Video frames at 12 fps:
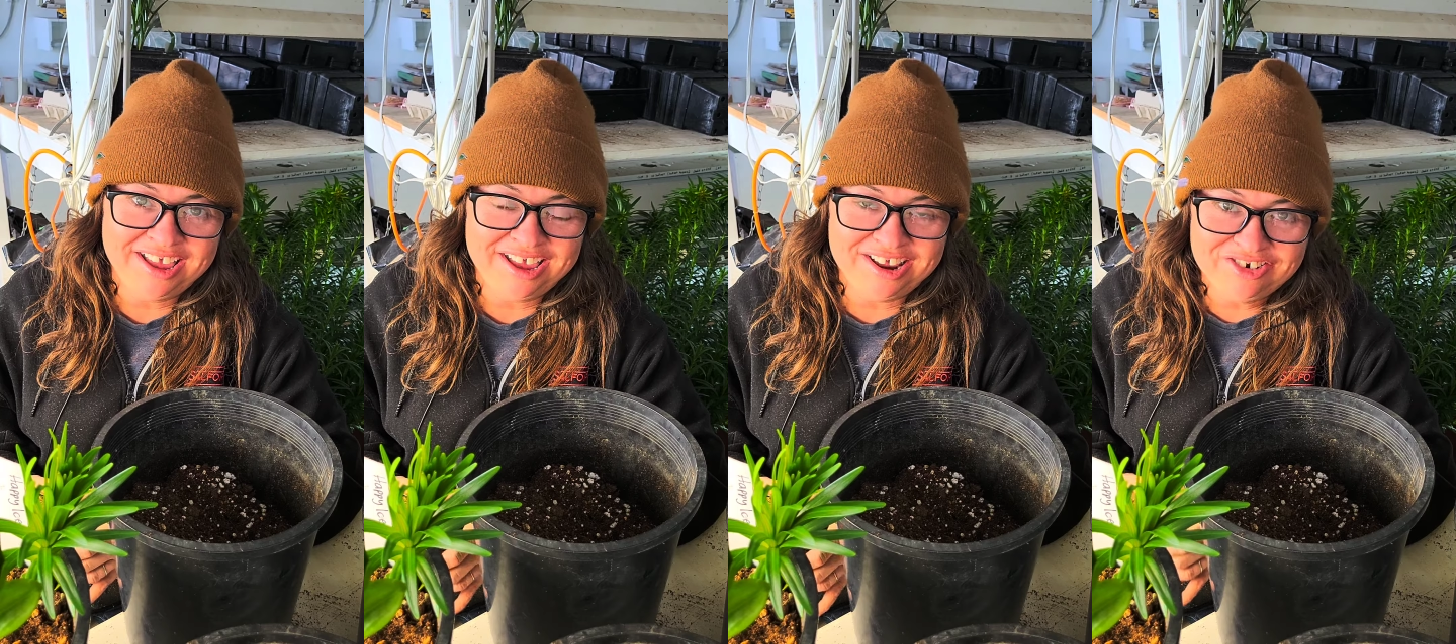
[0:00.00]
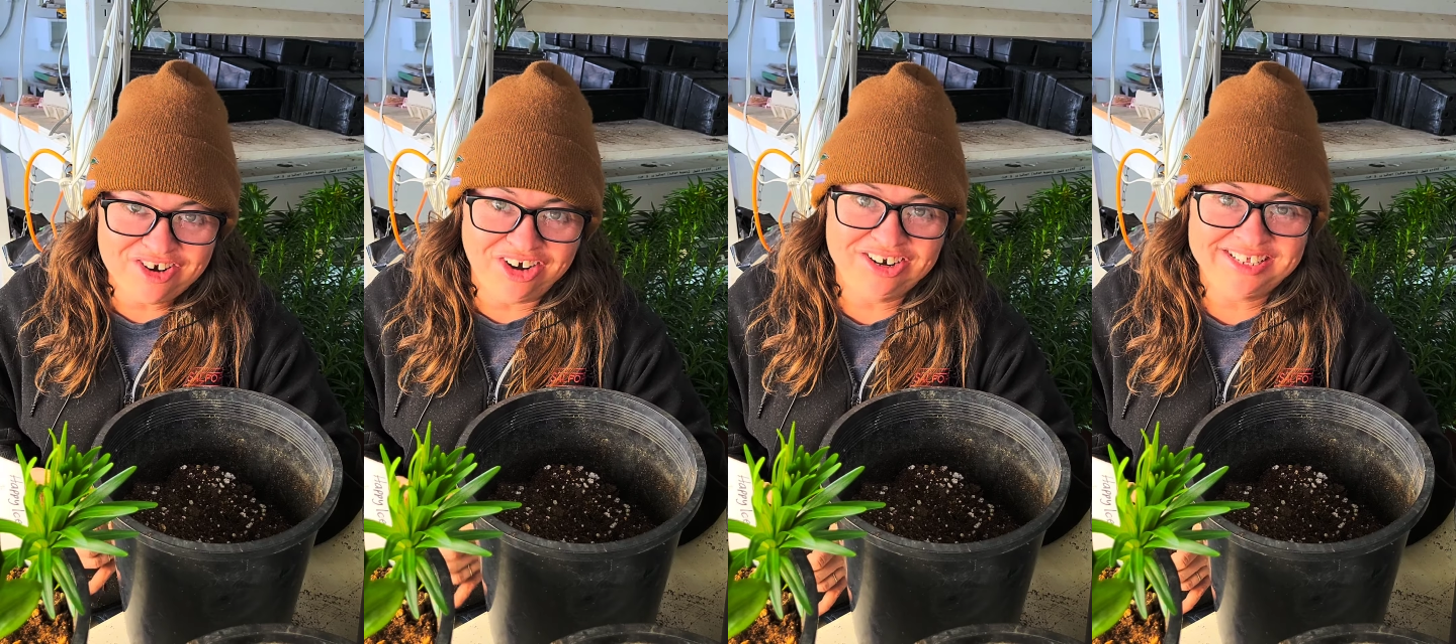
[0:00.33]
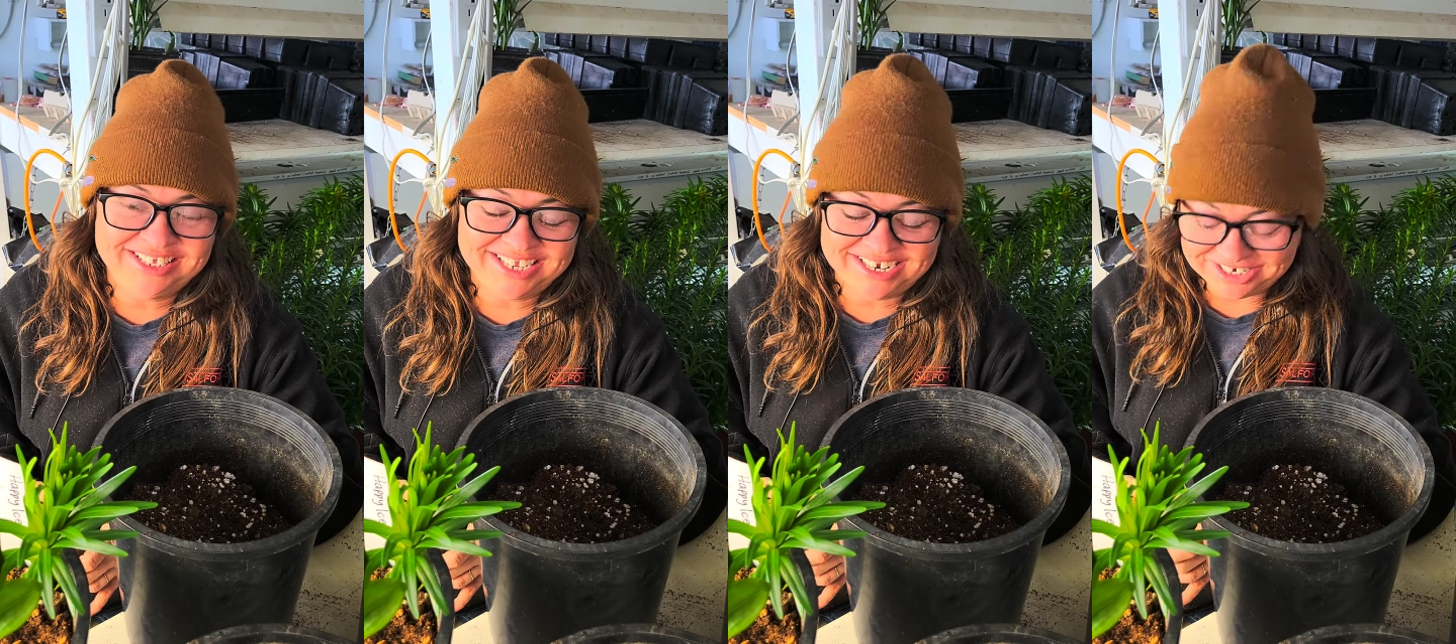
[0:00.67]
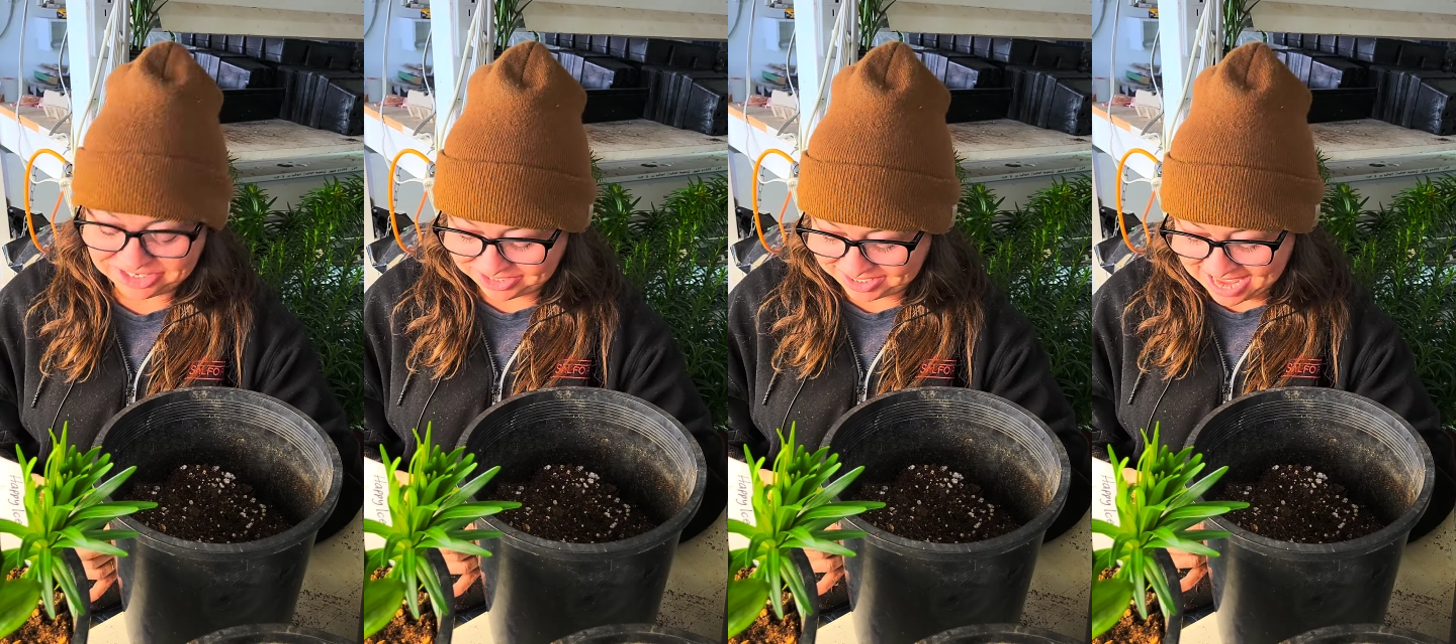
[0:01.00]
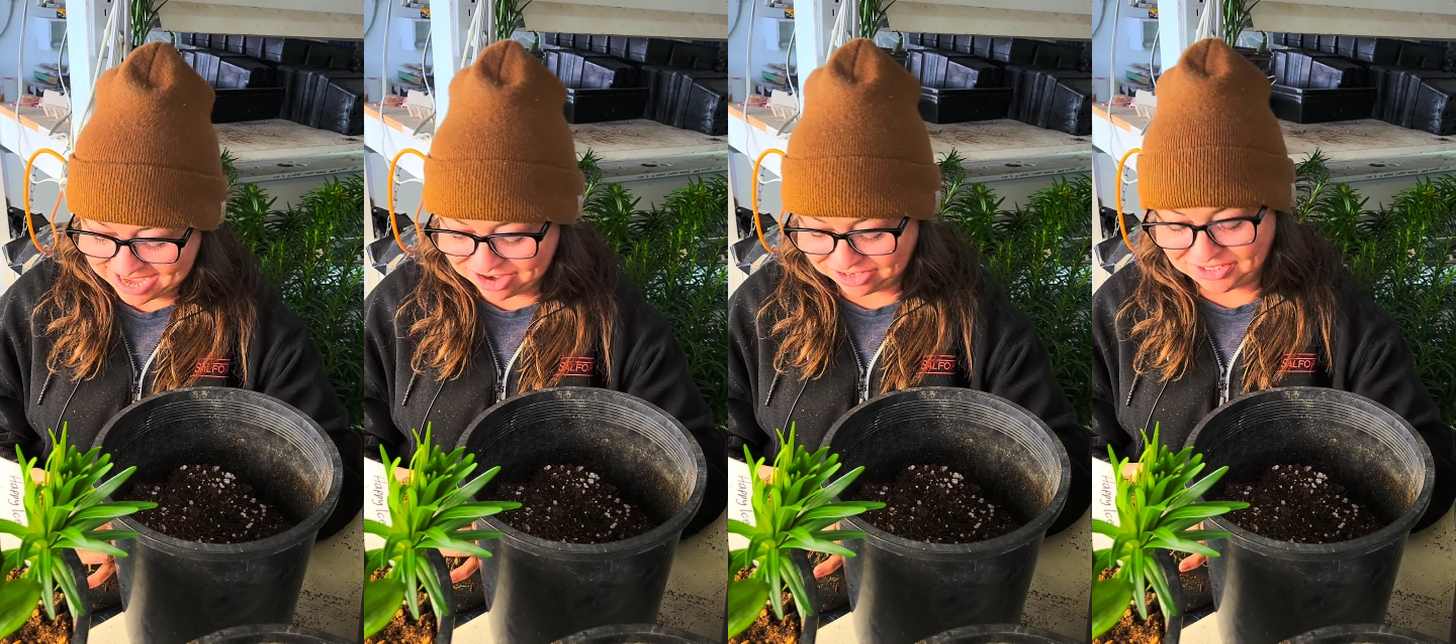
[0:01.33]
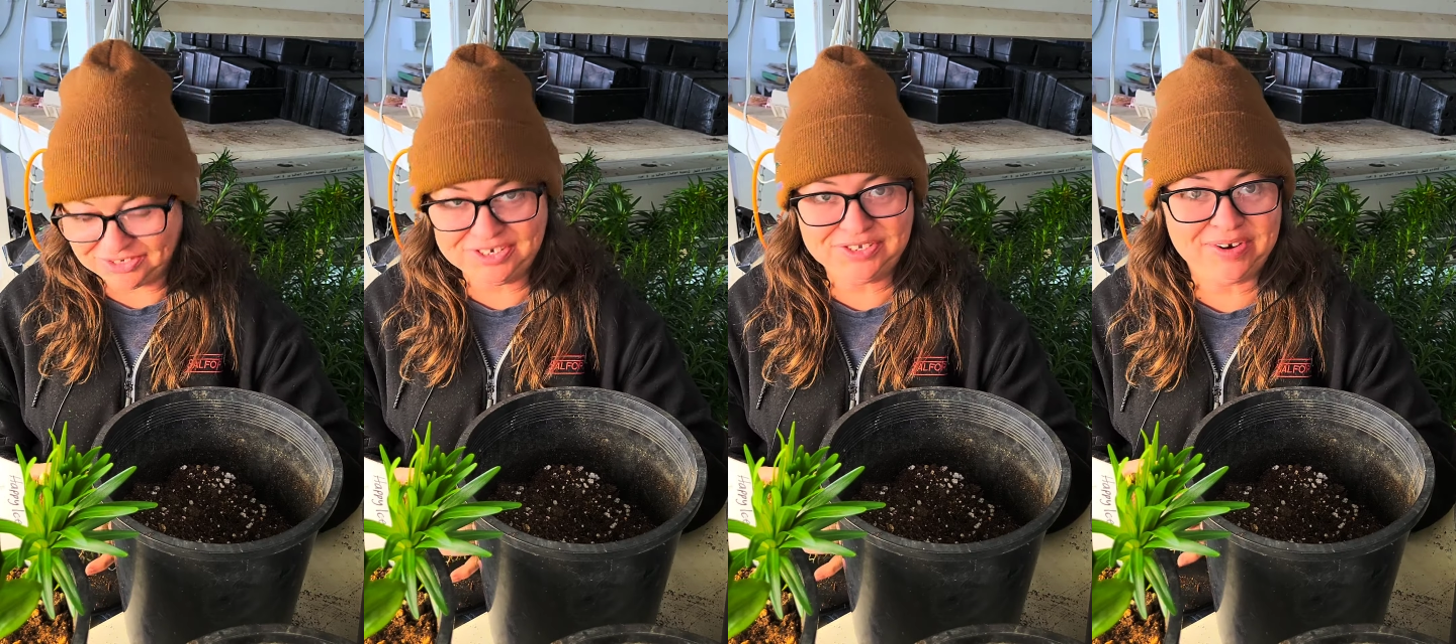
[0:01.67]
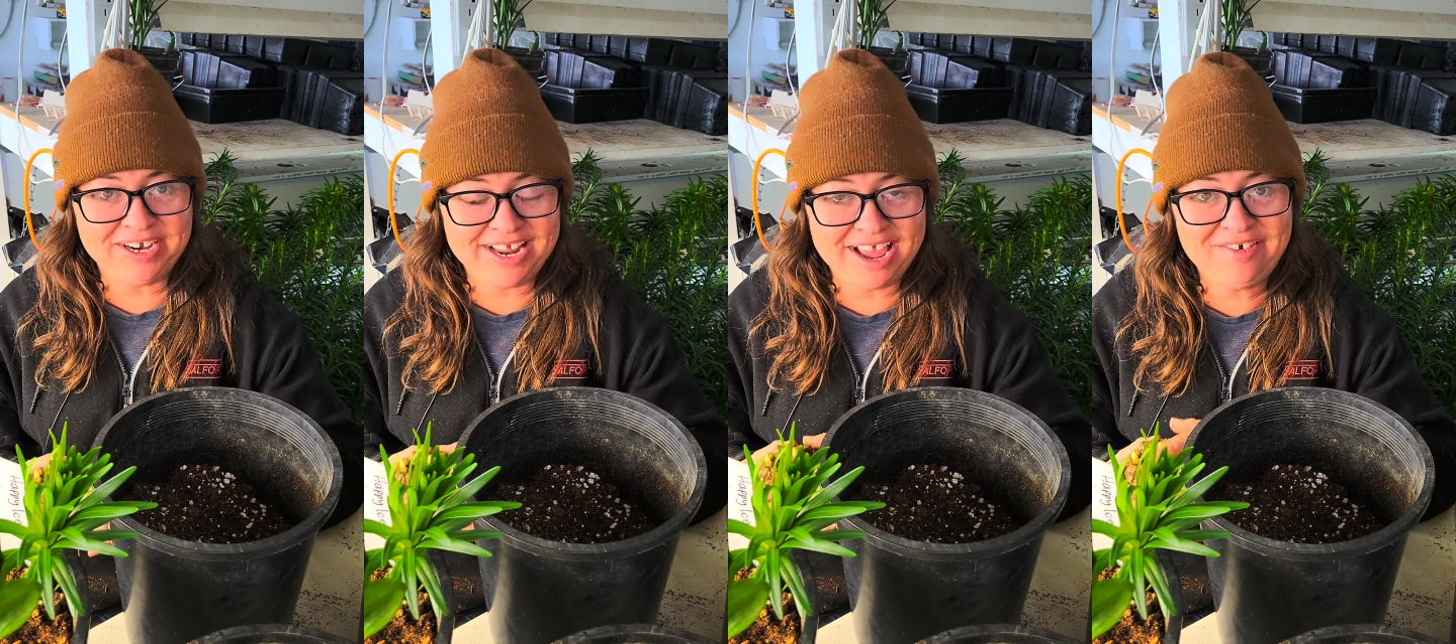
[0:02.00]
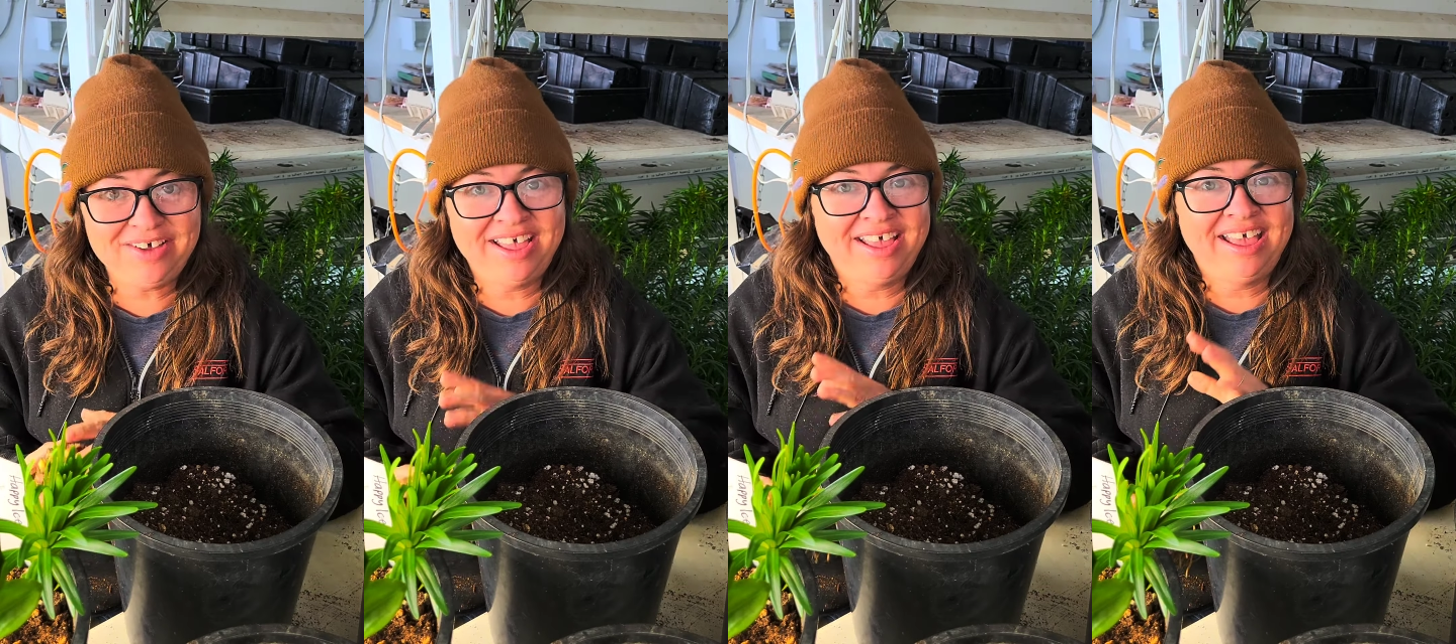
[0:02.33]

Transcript: in garden centers and nurseries right now?